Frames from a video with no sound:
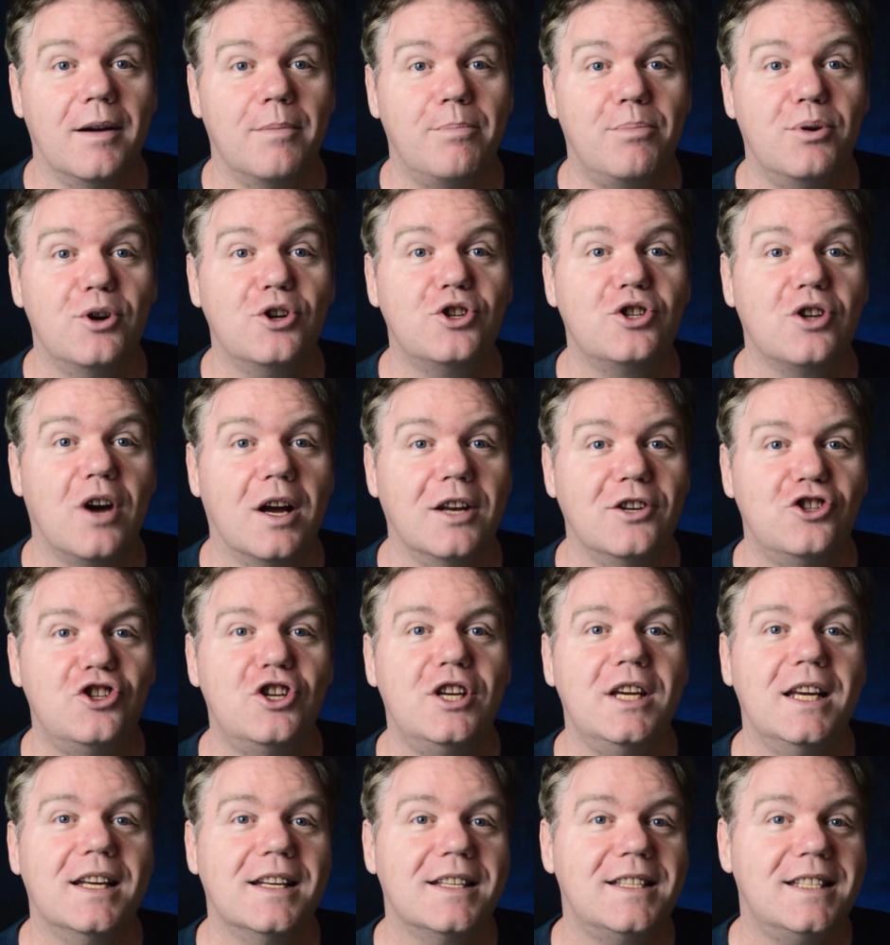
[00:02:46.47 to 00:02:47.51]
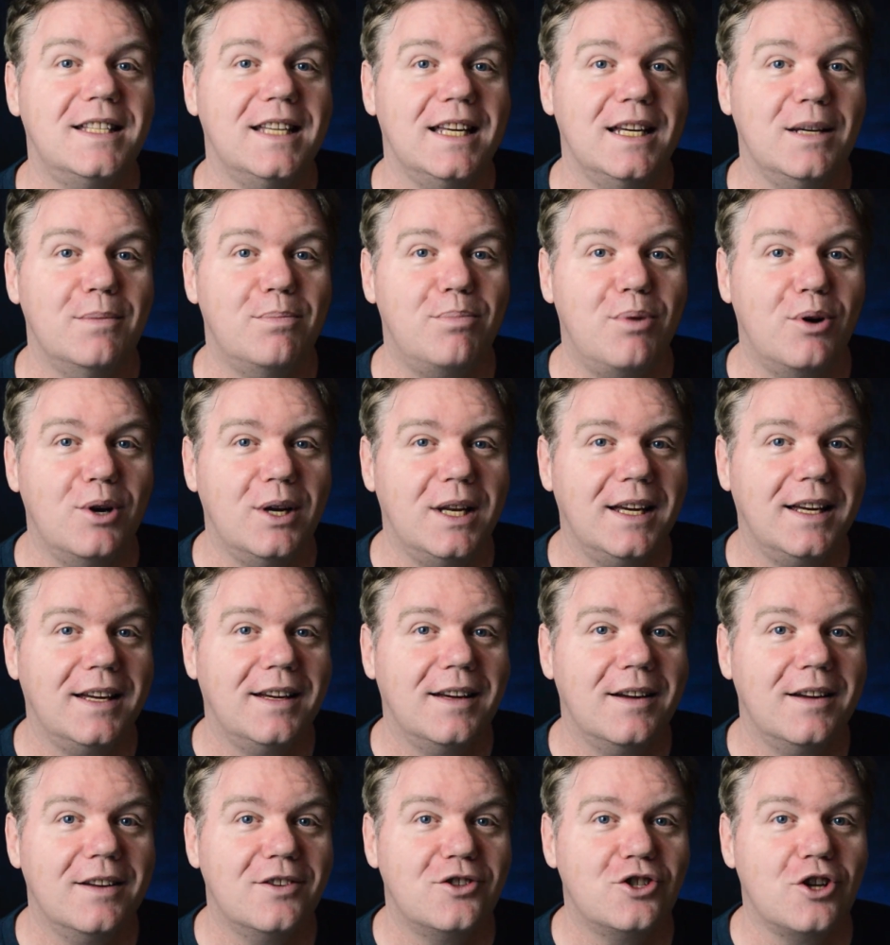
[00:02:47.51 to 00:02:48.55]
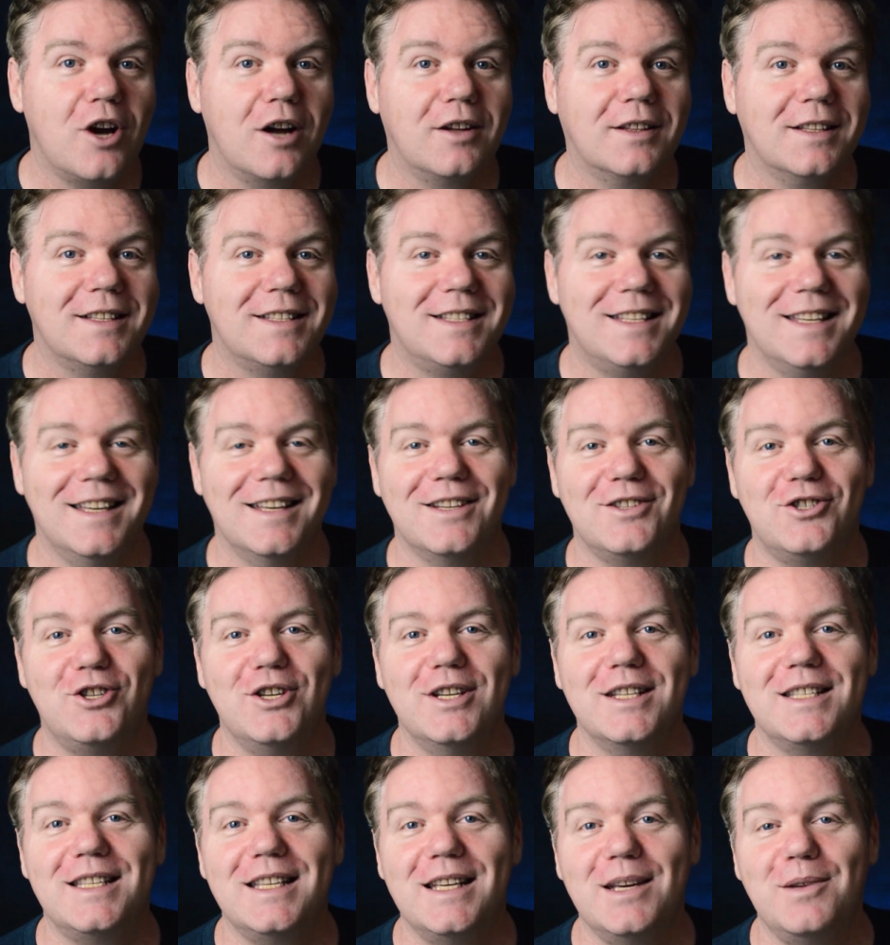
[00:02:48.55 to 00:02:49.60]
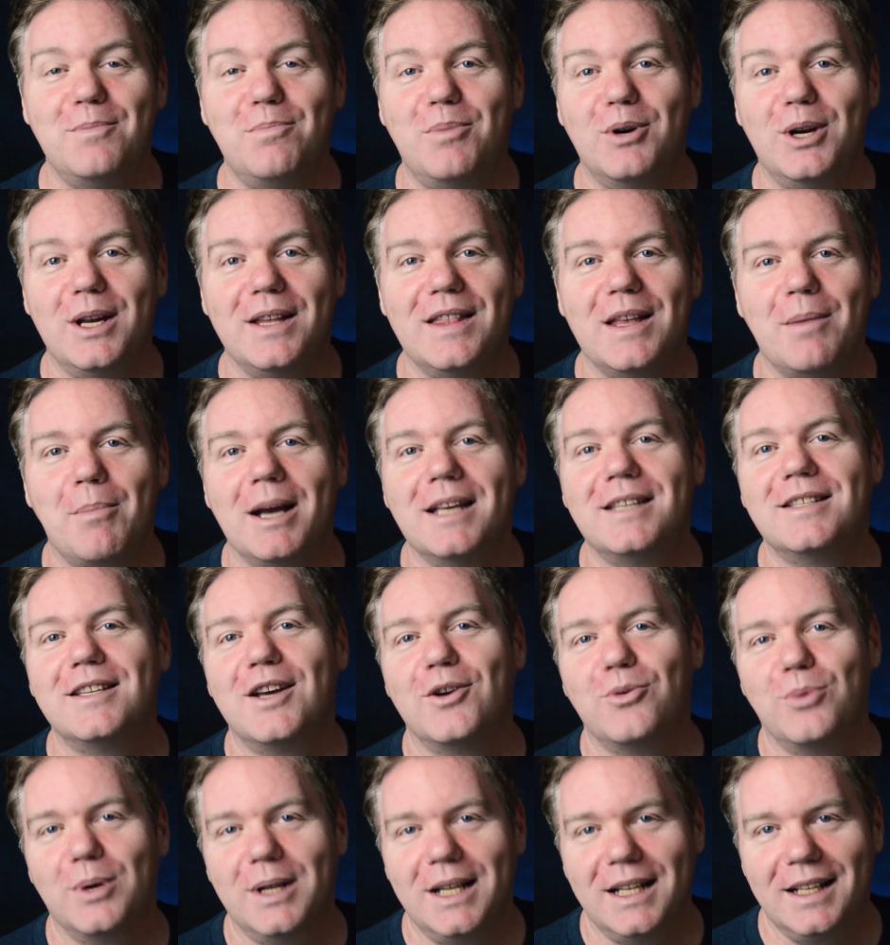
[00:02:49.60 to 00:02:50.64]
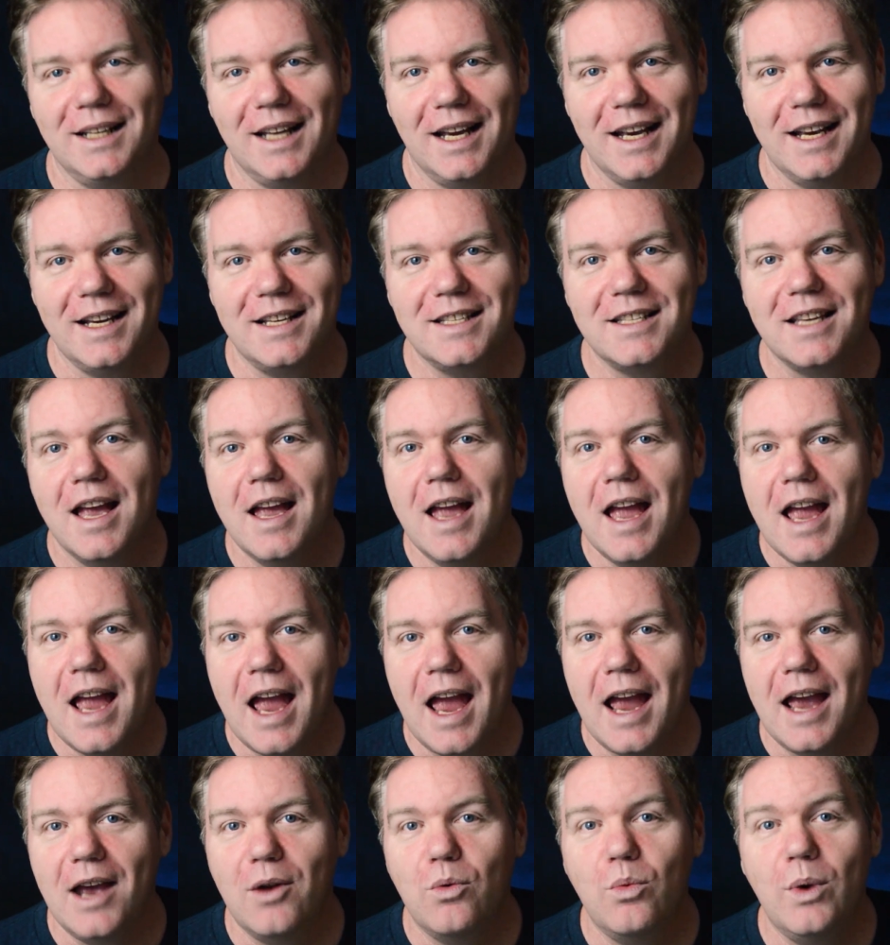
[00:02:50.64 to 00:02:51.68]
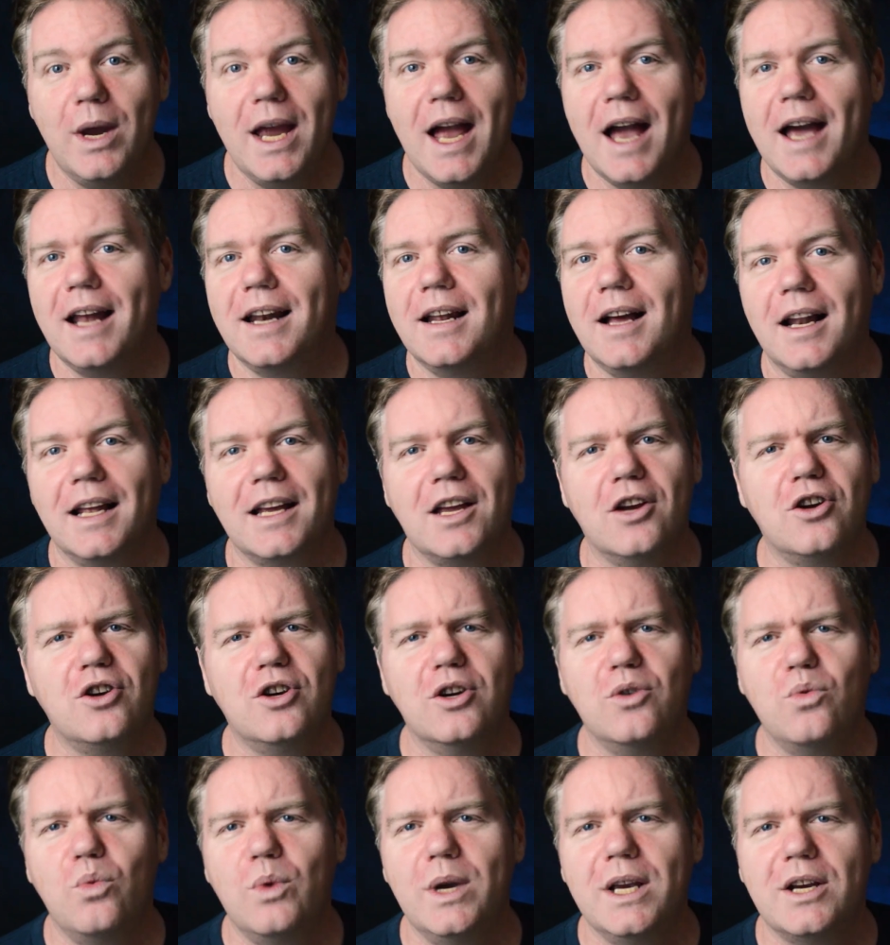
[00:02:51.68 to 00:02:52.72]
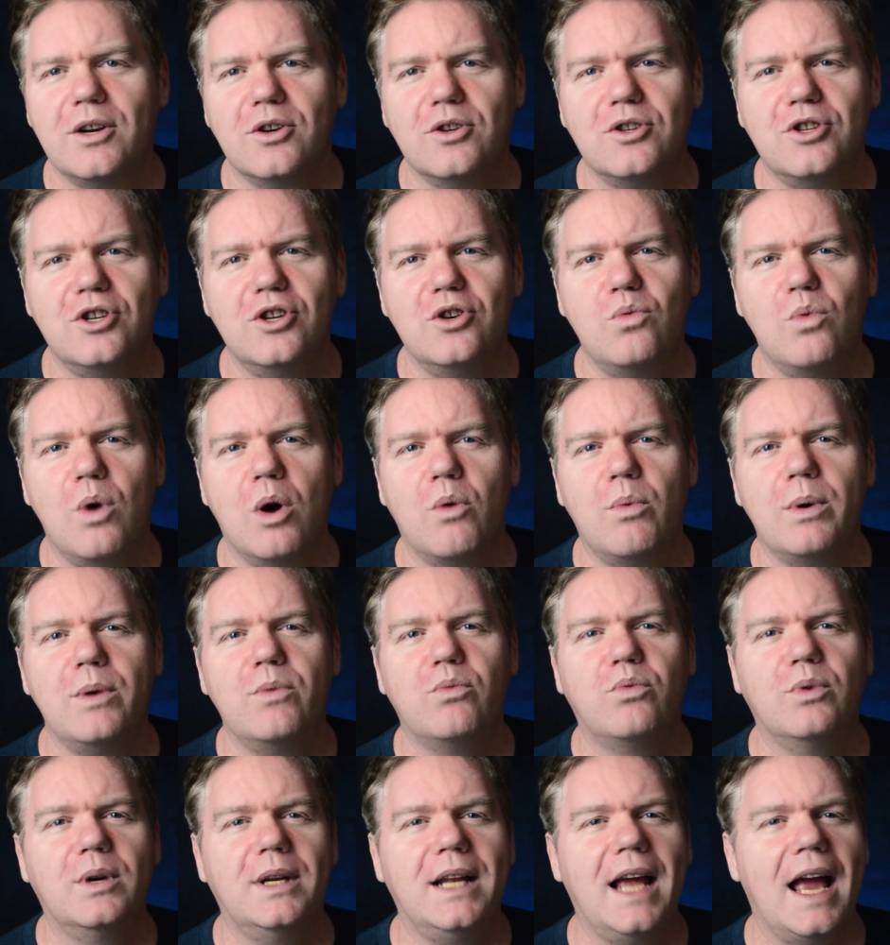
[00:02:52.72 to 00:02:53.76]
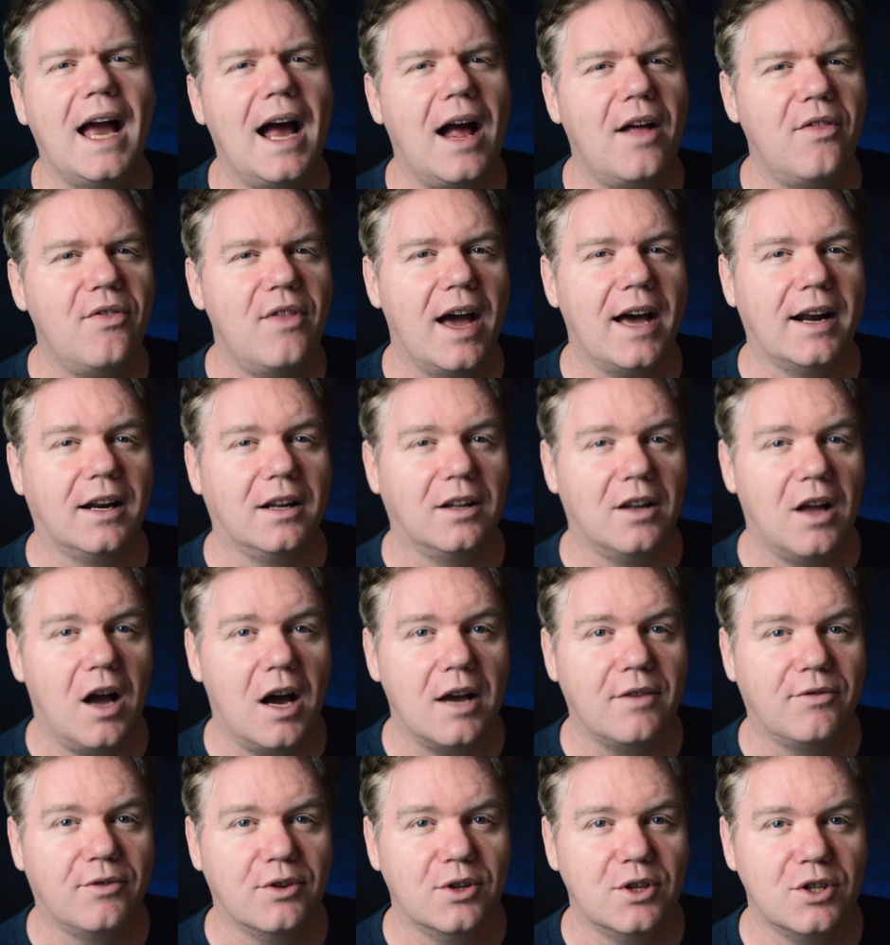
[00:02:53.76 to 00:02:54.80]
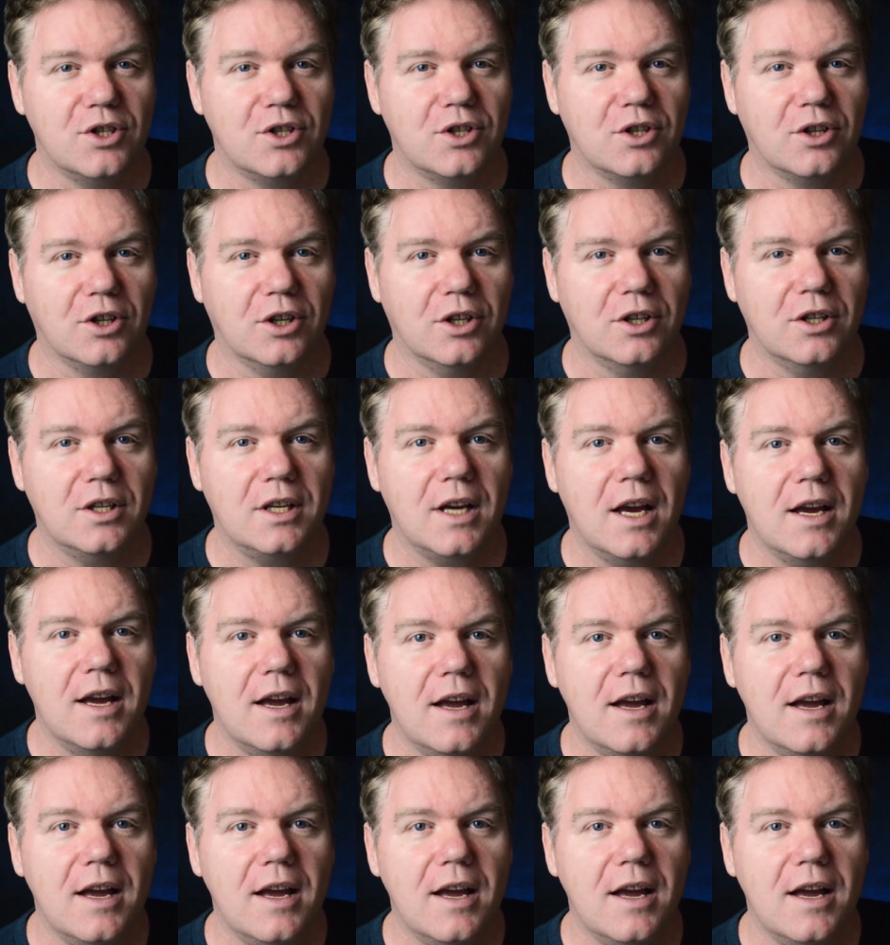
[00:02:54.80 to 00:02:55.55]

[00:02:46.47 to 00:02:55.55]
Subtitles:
push on chia seed pudding, chia seed pudding that my son really likes, and we had like a good week or 2 where we really had that a lot for dessert.